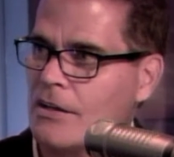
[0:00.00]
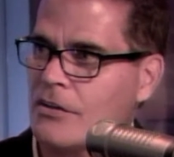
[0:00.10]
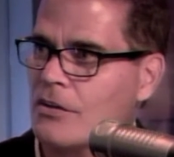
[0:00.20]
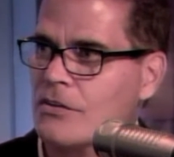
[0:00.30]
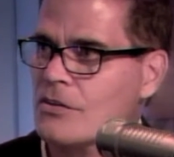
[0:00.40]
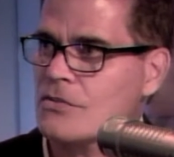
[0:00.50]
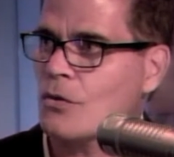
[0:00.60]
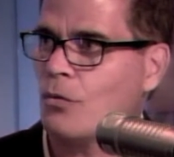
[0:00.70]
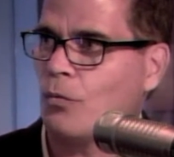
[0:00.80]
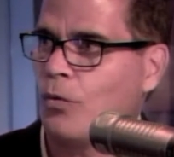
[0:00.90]
It, uh,
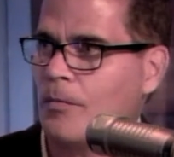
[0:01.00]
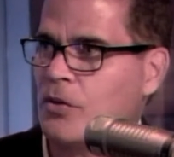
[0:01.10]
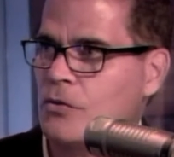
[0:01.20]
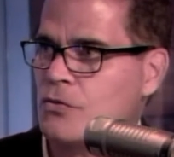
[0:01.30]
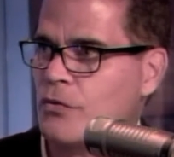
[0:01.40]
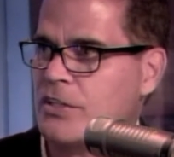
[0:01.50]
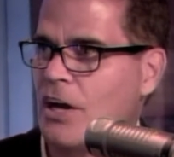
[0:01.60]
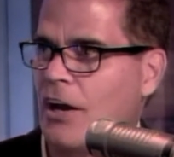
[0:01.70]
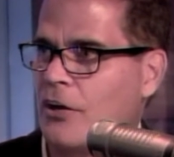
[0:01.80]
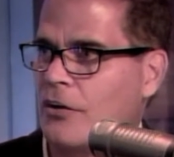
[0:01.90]
there's a woman who's
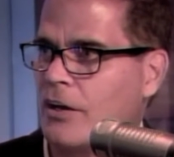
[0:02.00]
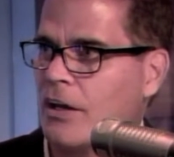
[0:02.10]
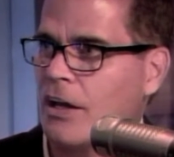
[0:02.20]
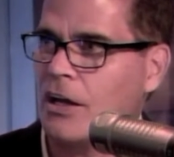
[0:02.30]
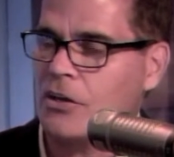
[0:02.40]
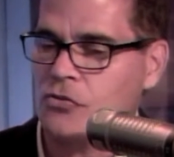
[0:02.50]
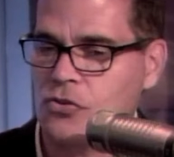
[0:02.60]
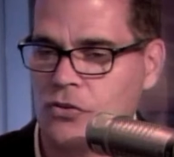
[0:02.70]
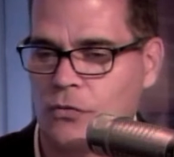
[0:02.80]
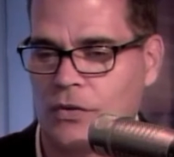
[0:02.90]
retired,
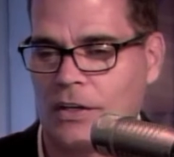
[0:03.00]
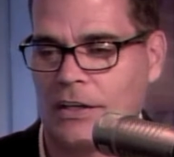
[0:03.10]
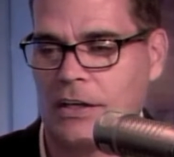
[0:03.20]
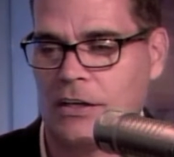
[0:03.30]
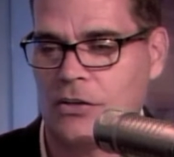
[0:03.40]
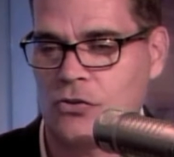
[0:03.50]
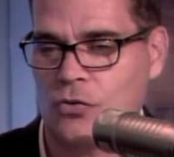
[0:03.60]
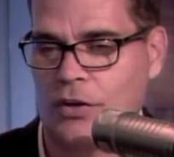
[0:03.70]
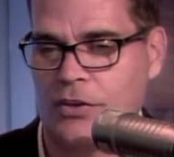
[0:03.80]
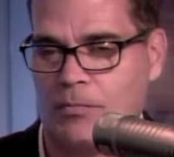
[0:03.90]
and she really
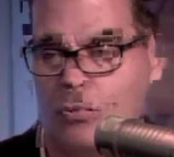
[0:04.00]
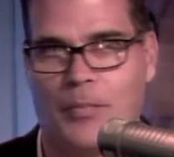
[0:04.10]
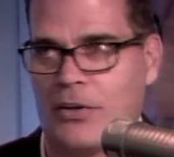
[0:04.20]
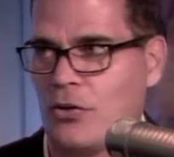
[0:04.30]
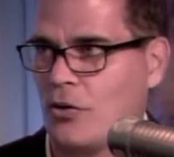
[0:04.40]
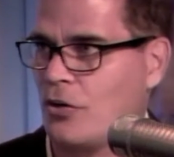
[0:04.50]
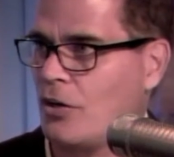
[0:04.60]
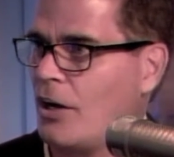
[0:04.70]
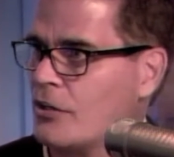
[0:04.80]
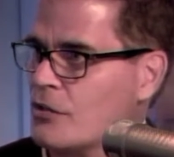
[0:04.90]
enjoyed helping
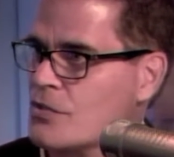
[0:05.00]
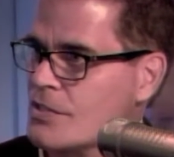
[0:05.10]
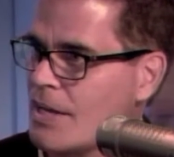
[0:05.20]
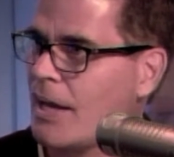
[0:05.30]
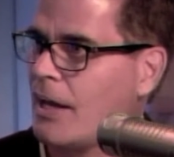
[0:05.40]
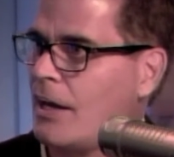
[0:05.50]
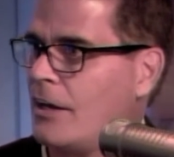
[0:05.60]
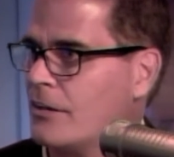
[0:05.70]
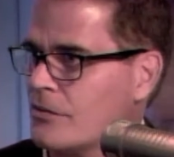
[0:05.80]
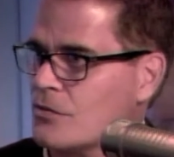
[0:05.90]
her
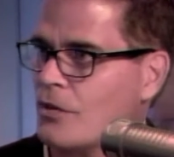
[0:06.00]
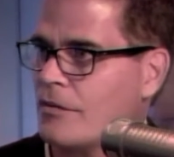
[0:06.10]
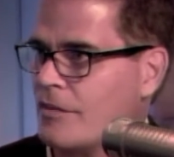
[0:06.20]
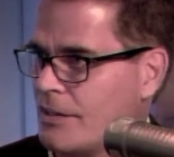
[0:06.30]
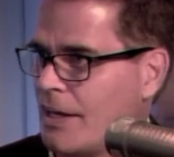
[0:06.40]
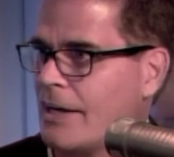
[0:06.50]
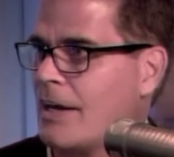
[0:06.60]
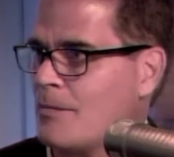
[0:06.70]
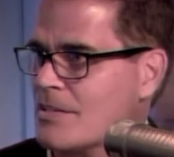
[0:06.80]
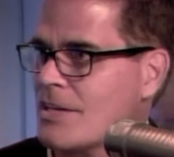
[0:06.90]
understand sort of the
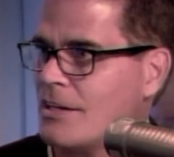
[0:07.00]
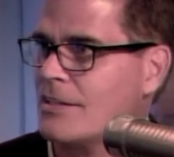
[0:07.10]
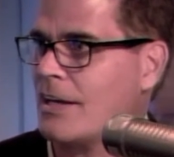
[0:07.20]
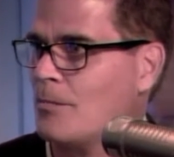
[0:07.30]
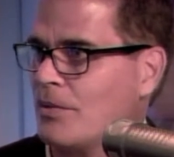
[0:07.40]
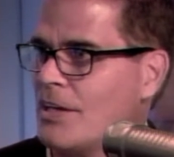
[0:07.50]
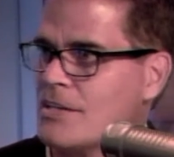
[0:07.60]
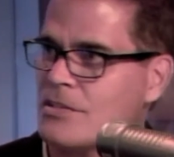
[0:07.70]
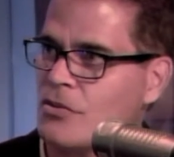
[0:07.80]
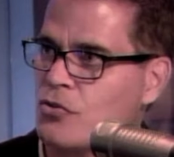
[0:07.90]
dynamics that had taken
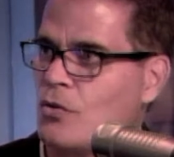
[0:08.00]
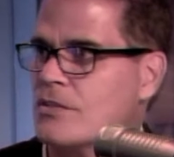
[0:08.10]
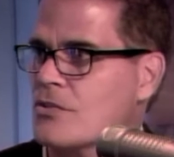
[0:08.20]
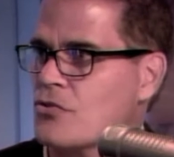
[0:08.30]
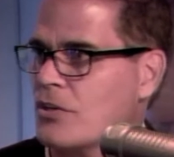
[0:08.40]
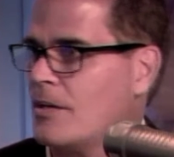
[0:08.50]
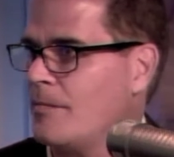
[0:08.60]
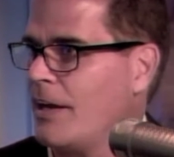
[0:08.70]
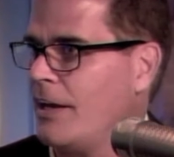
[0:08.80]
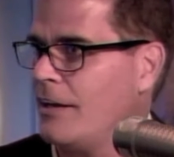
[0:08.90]
place and the choices she had